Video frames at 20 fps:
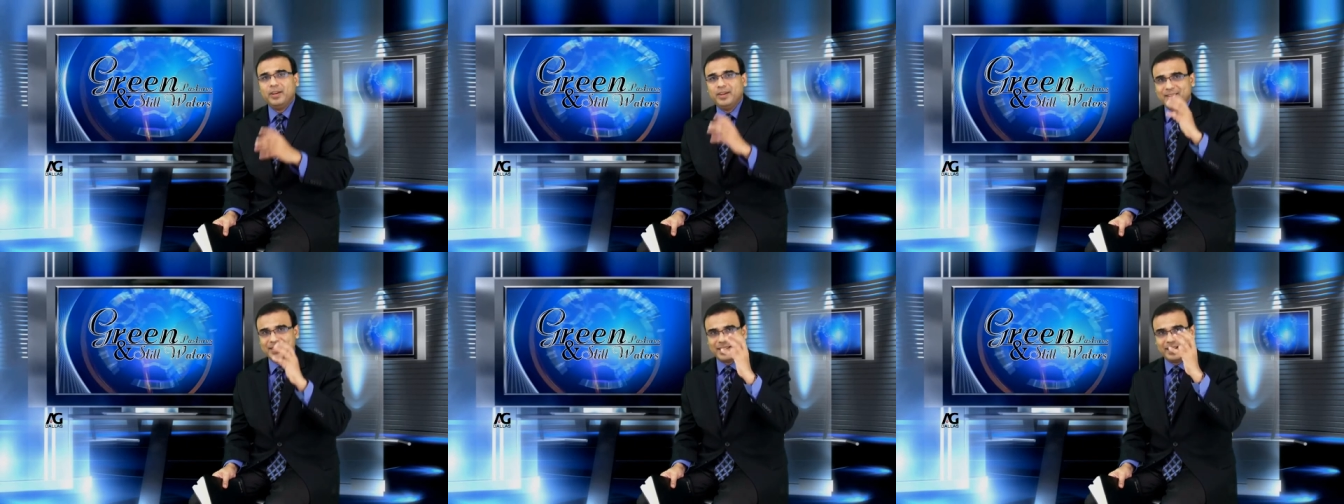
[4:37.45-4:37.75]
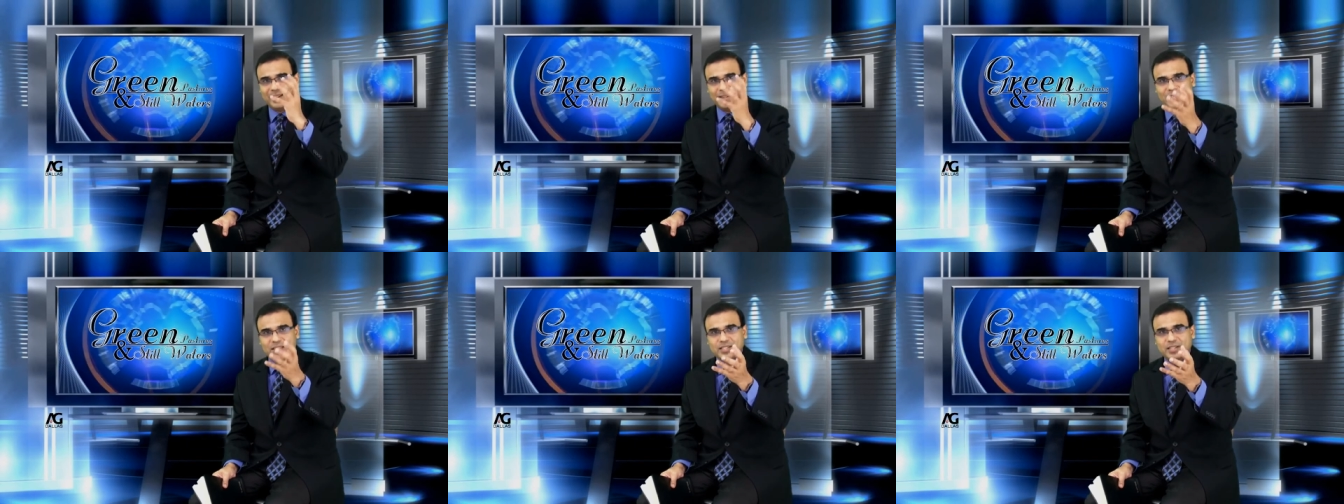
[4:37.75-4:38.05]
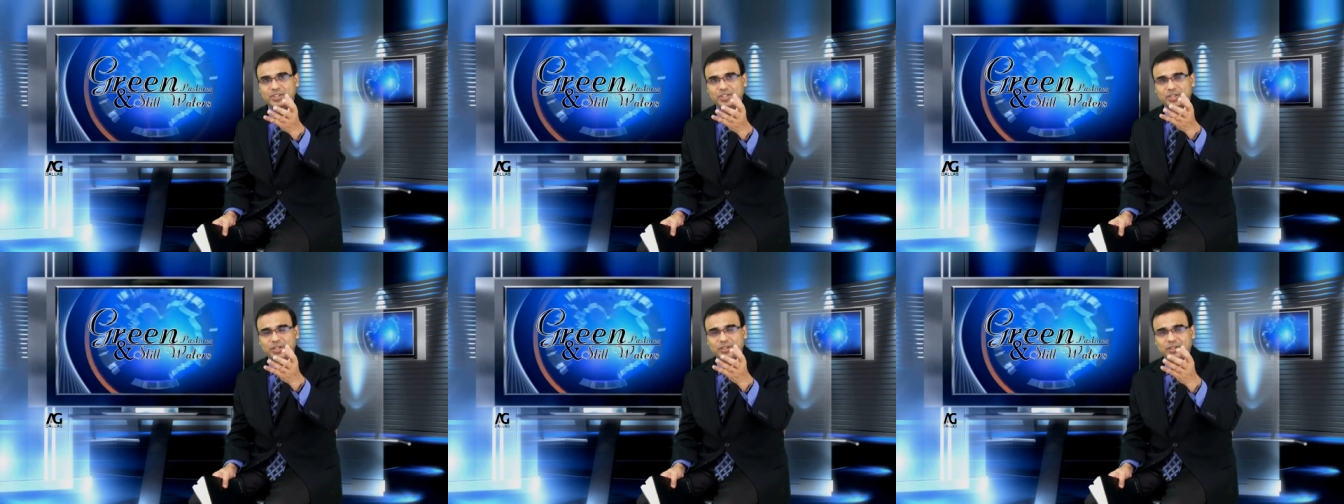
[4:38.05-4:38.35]
It is a
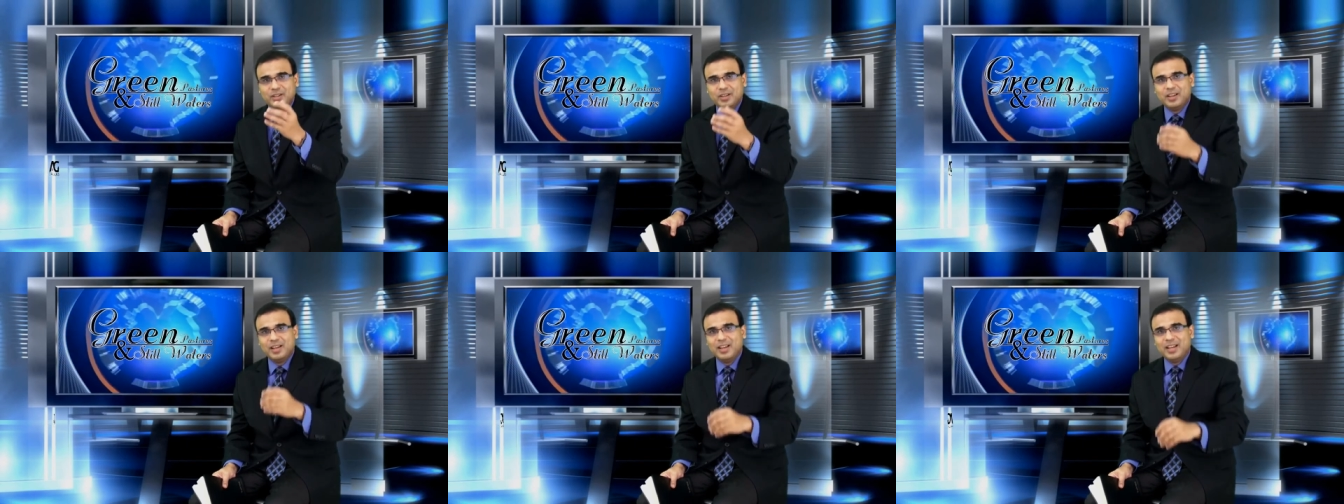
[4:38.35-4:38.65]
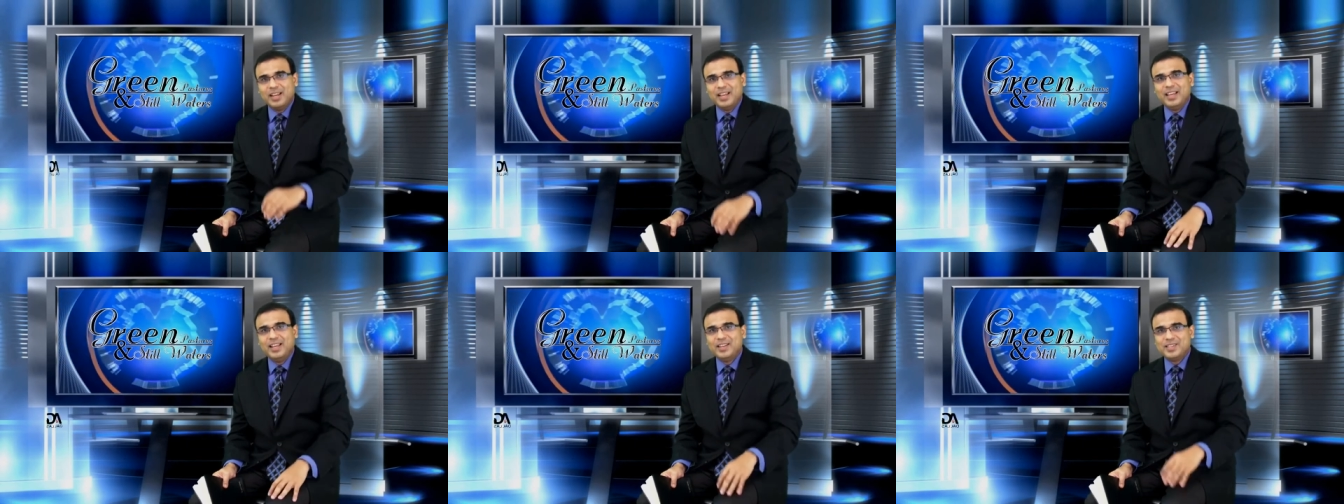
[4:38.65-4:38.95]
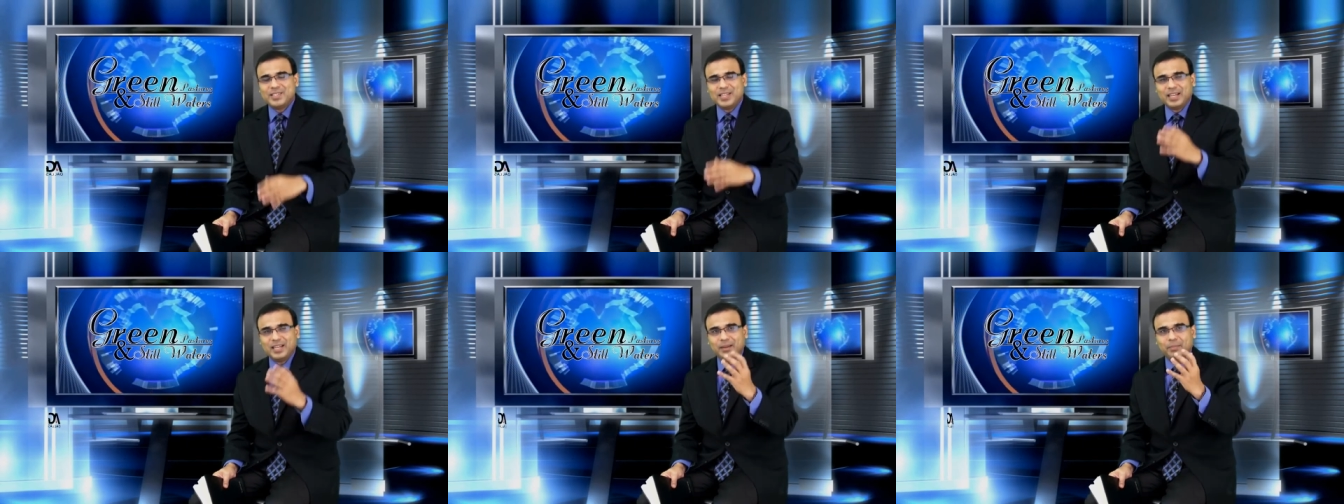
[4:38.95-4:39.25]
decision, it
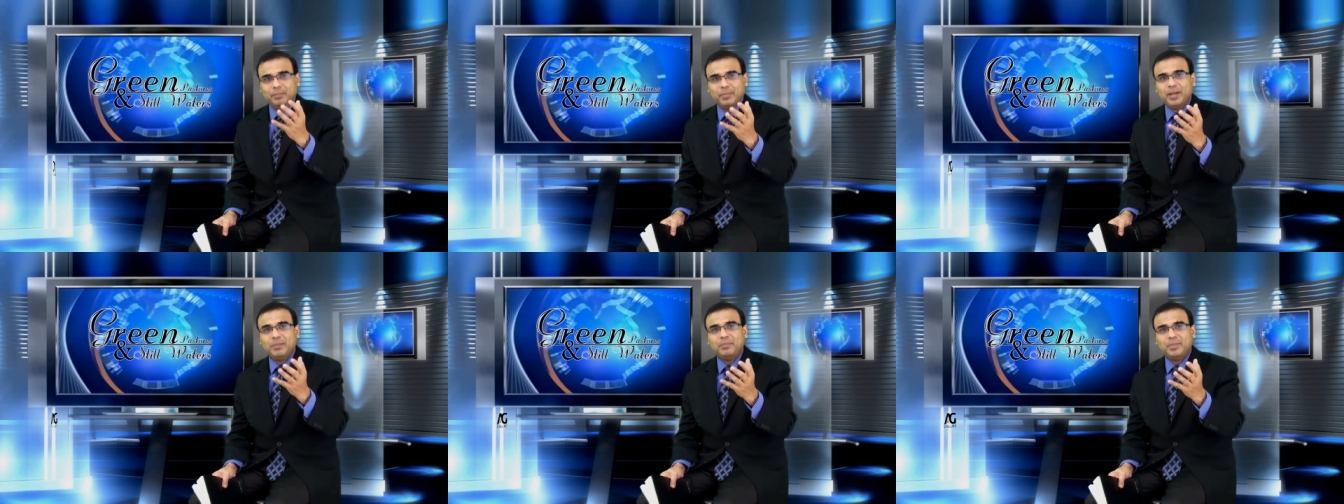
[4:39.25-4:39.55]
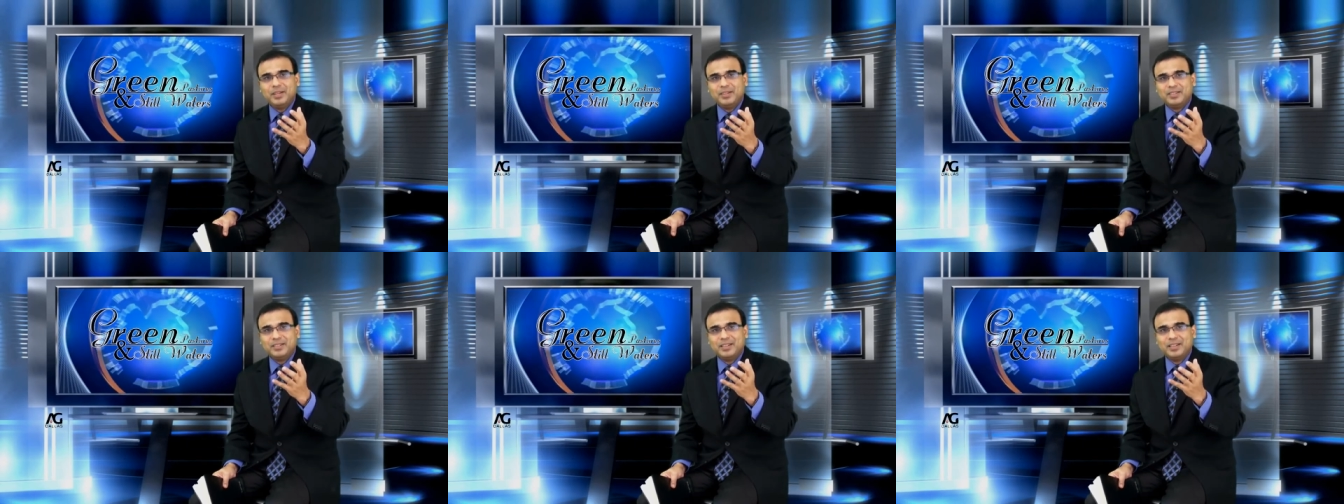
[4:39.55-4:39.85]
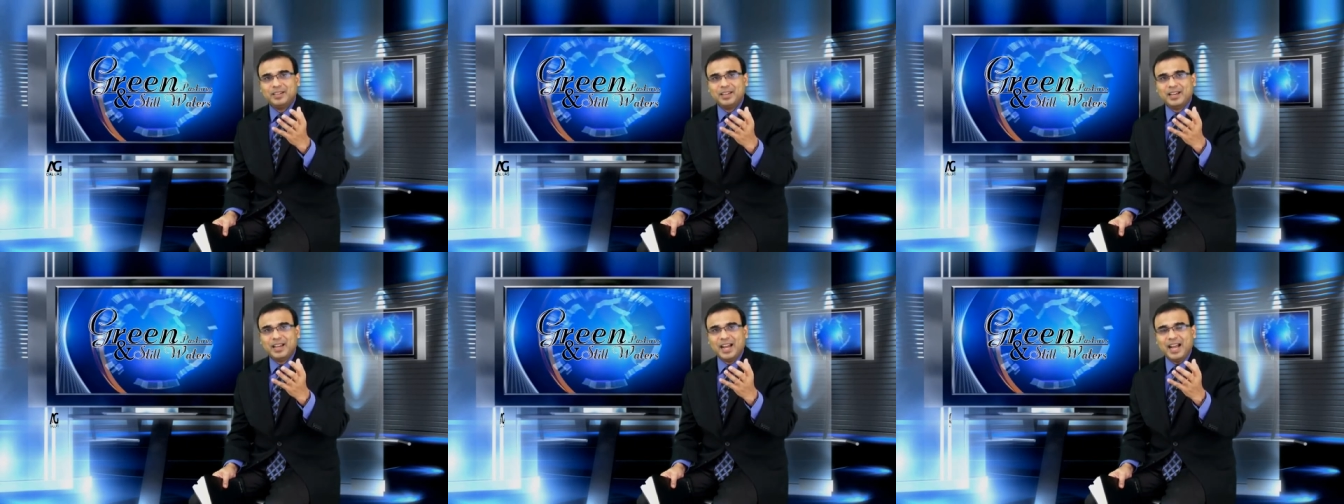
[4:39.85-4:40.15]
is a commitment,
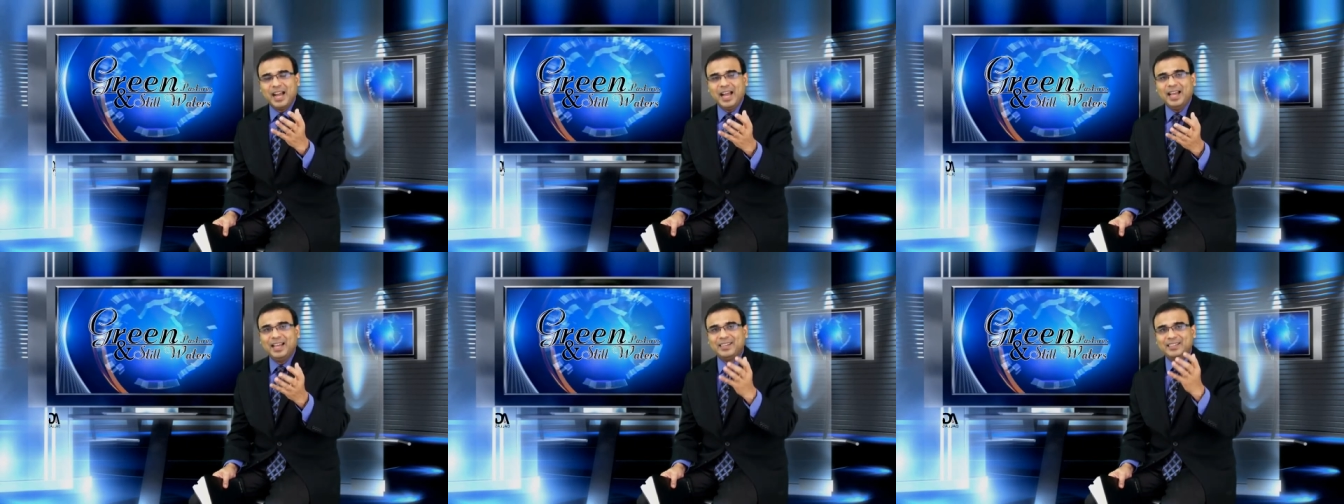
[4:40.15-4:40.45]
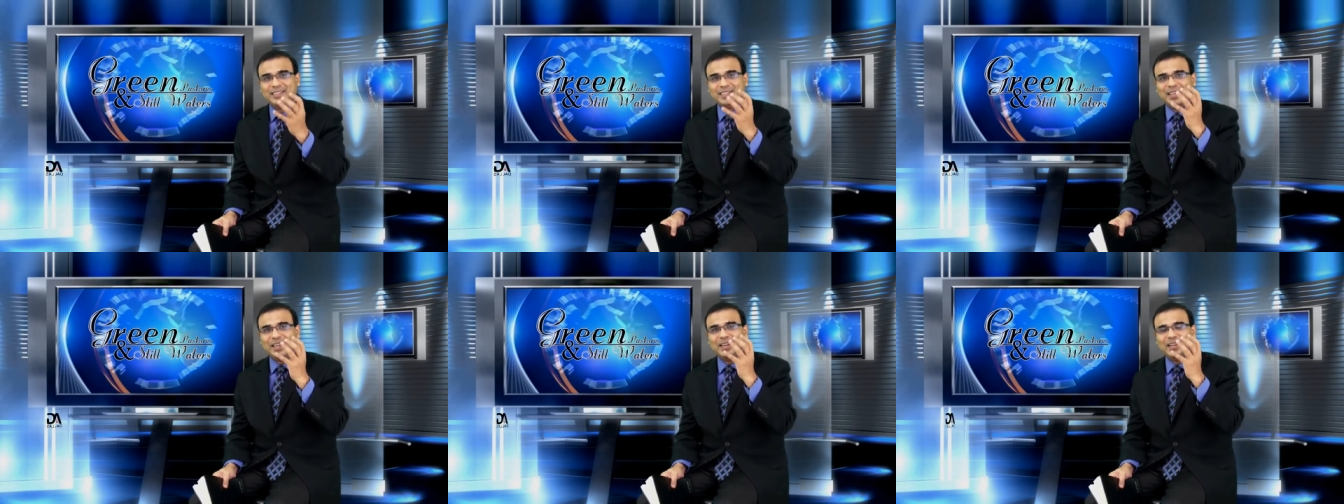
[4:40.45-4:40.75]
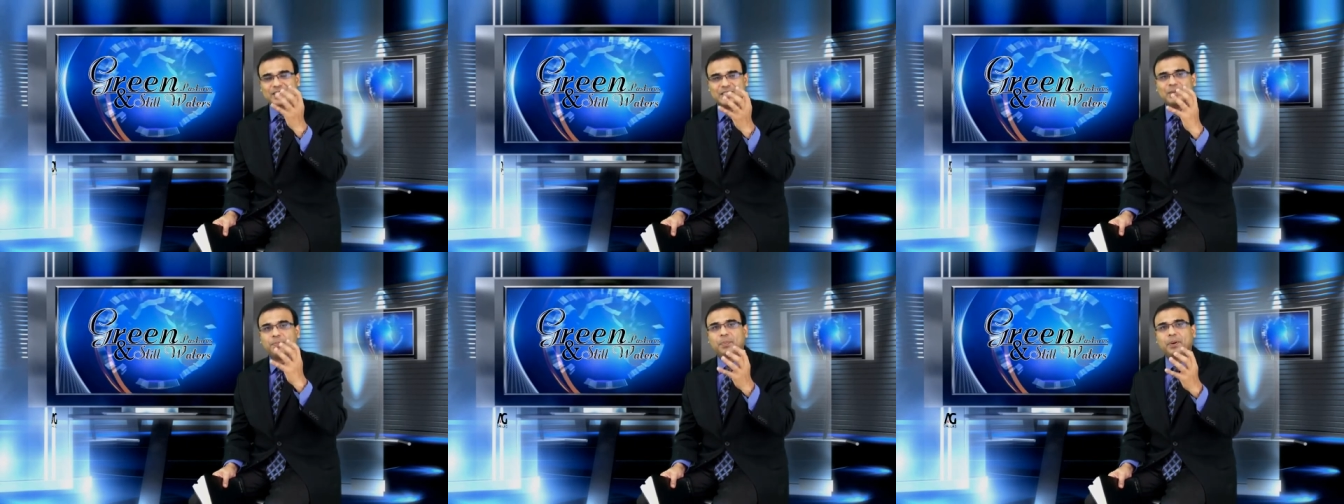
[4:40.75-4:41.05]
and it
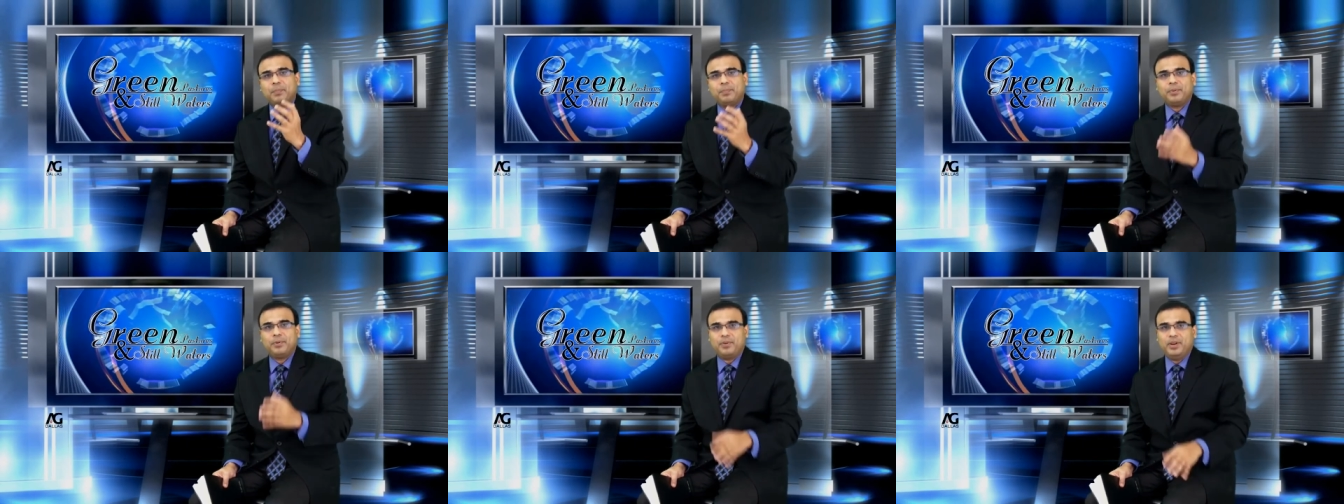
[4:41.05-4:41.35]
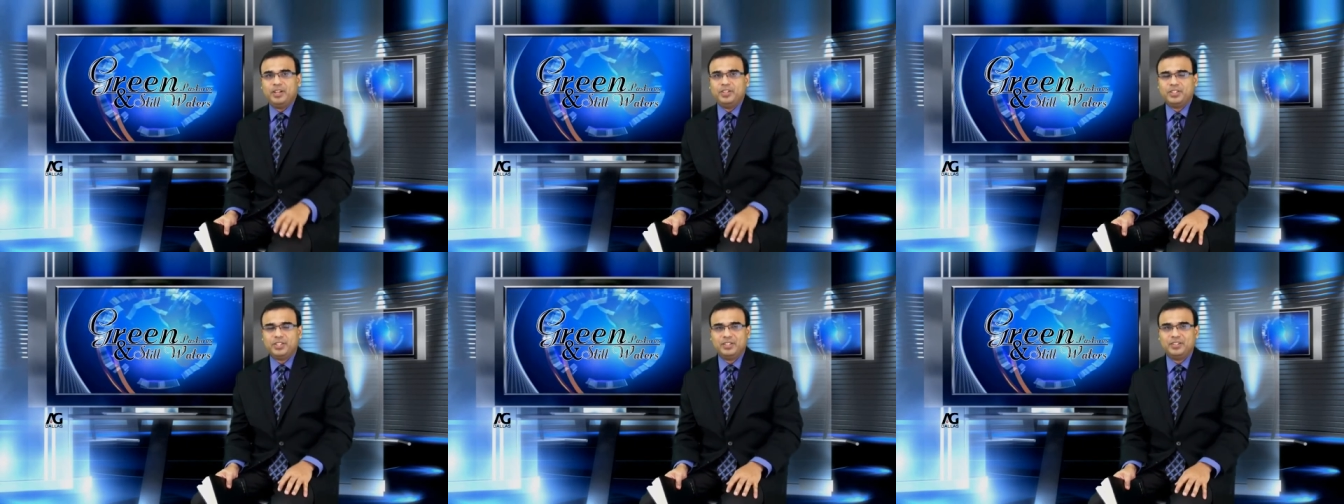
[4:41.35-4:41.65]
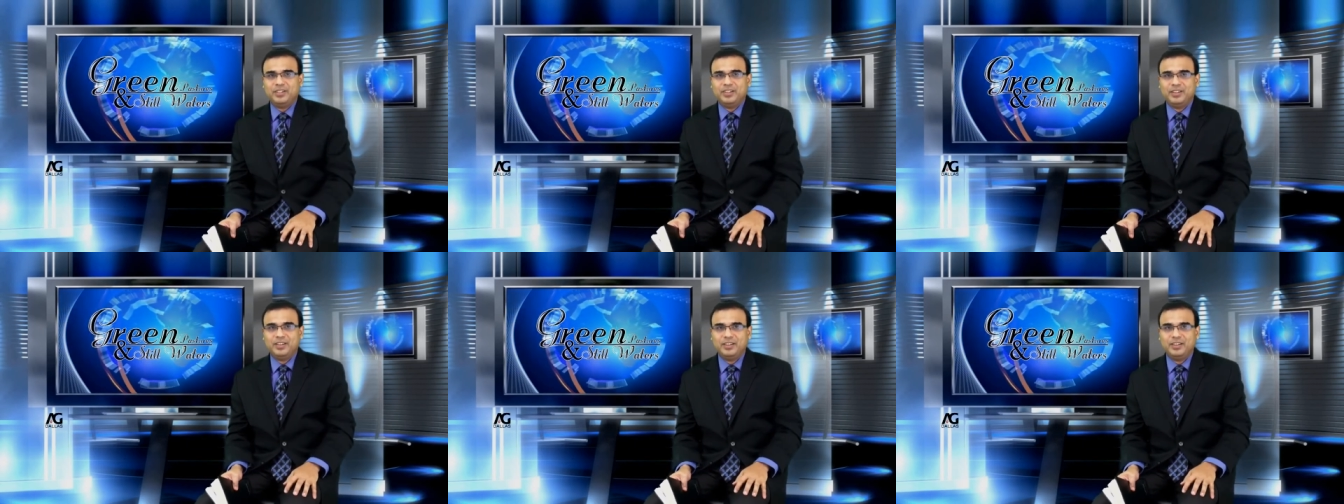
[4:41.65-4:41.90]
is a preparation.